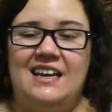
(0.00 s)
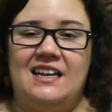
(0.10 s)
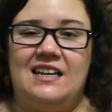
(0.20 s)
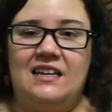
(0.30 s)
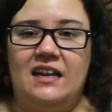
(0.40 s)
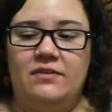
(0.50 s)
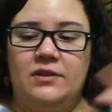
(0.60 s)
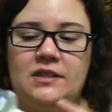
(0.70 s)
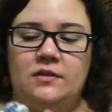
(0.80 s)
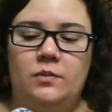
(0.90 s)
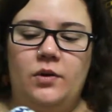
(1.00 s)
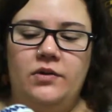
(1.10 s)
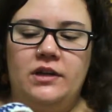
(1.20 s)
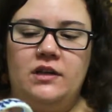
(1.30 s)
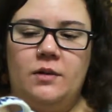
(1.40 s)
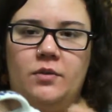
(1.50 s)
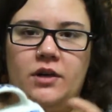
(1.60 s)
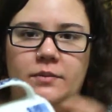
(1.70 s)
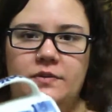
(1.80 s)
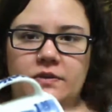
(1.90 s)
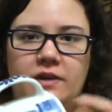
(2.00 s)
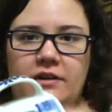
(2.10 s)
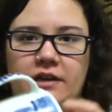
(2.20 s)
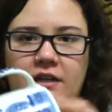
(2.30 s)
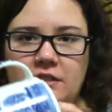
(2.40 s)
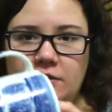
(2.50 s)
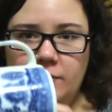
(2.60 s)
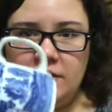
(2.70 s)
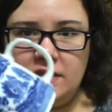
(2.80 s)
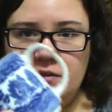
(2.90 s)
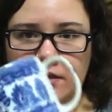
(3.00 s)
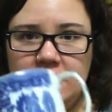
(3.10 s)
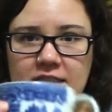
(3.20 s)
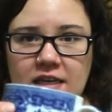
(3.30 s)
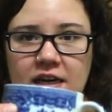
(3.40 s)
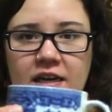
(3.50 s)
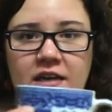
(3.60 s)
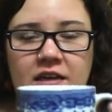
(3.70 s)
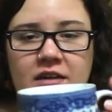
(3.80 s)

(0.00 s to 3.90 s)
and I've recently broken a couple cups, so now I got to replace it with this guy,